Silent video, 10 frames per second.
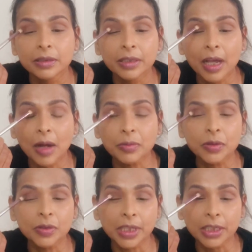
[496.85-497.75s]
You have to
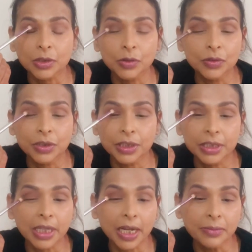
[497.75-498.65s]
take 2-3
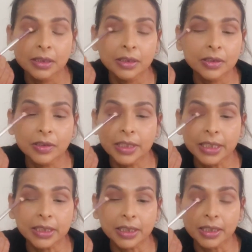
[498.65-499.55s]
times to
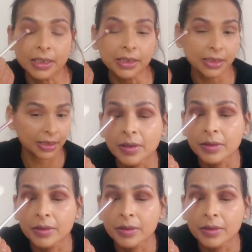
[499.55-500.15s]
get colors.